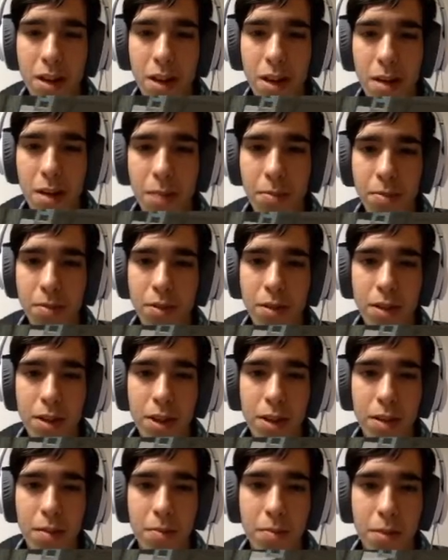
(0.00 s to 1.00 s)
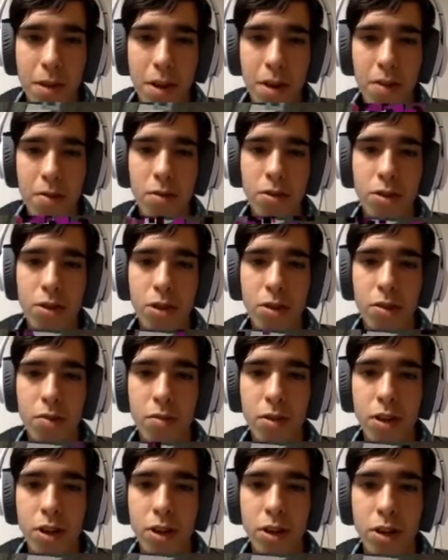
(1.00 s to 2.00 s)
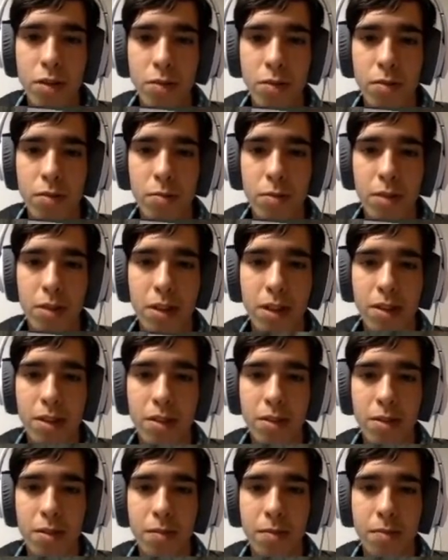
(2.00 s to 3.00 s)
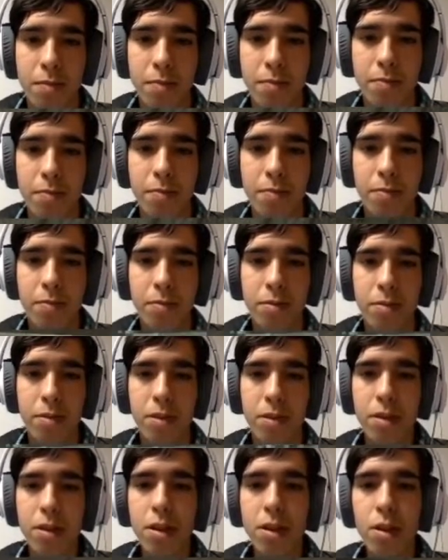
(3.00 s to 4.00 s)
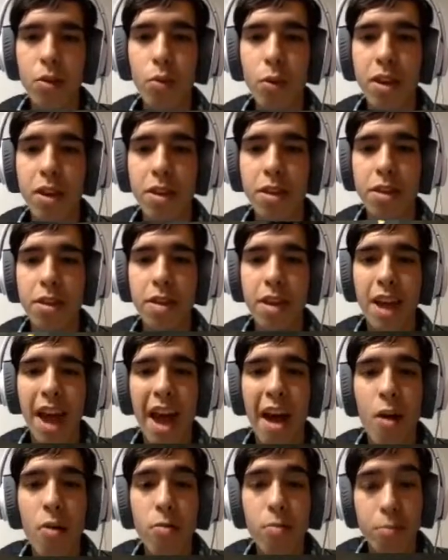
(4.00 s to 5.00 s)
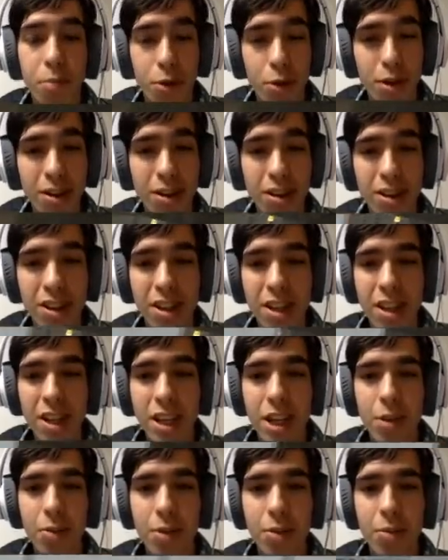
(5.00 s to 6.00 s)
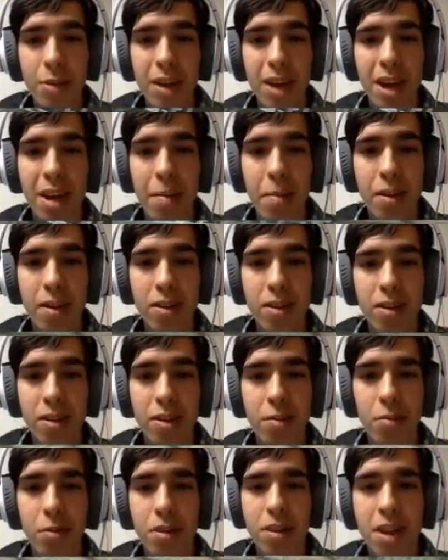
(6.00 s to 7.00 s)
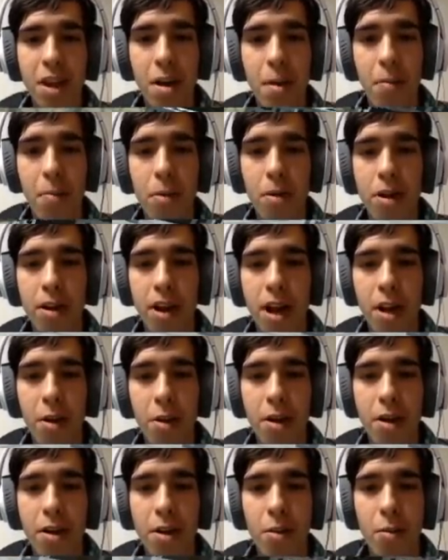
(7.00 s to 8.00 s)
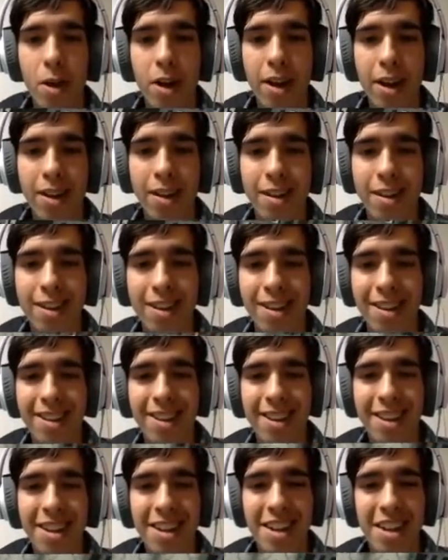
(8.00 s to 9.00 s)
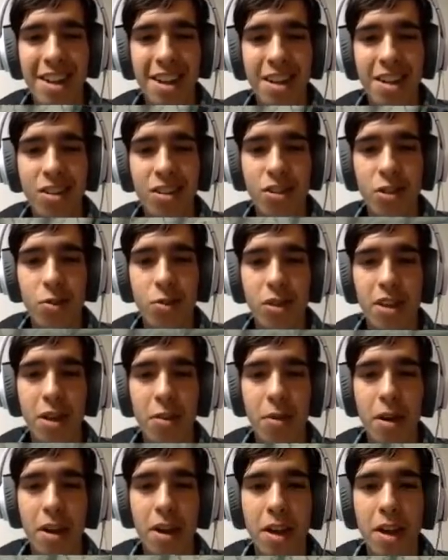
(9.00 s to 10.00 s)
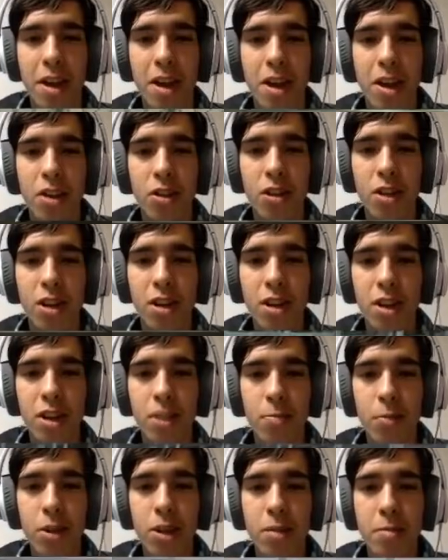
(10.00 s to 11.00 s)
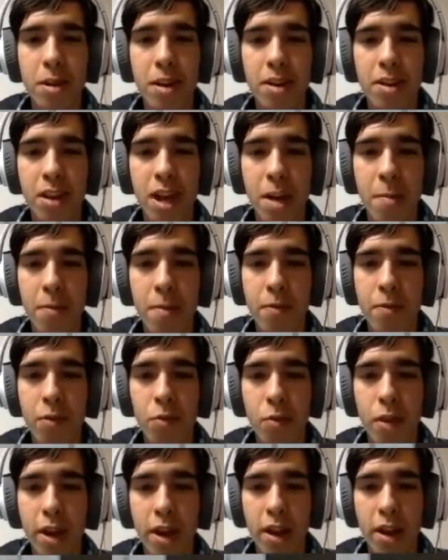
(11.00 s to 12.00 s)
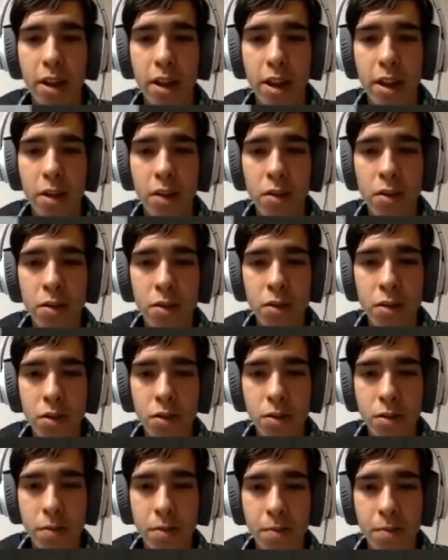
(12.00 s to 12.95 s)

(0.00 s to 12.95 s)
up the power generation from these with the output. We can't mix this up with the output, and now I know why he doesn't do it that way. So let's put them on top of the regulators,